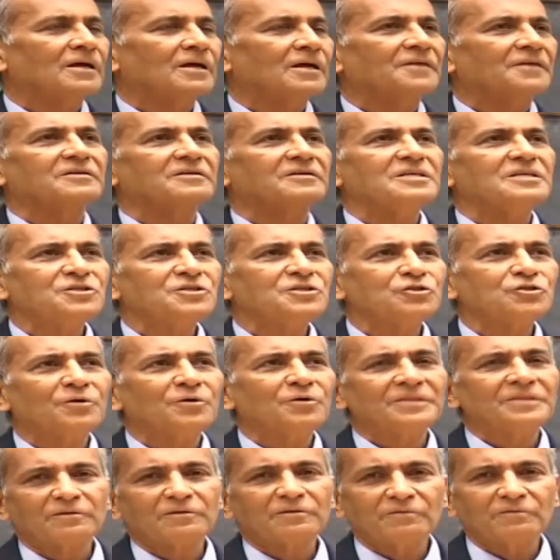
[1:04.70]
And the
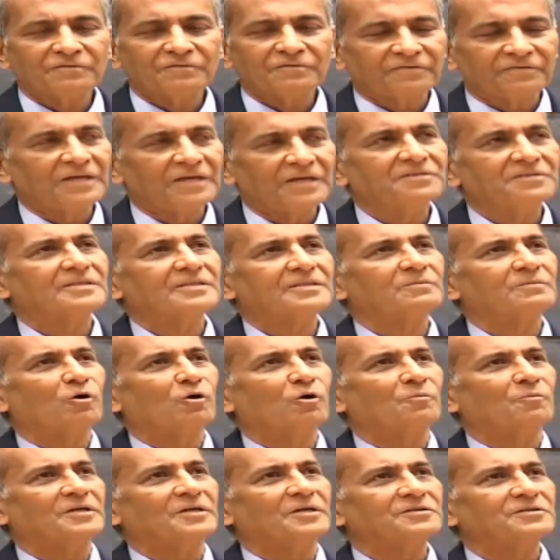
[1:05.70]
disjoint that we face at the
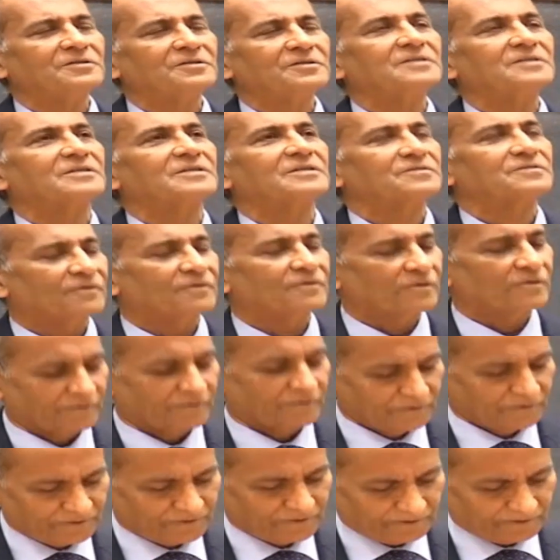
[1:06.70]
moment is as
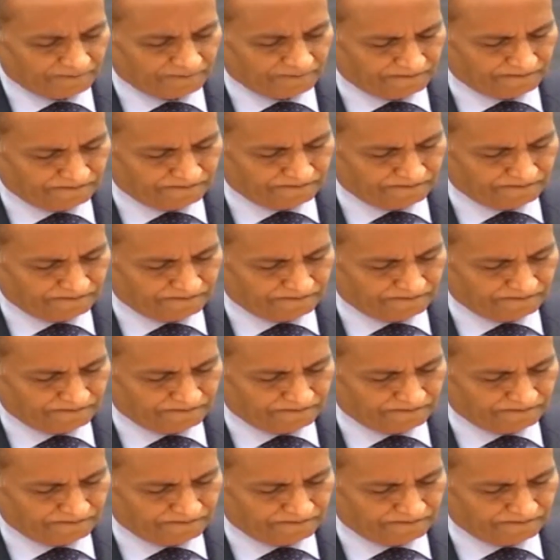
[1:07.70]
follows.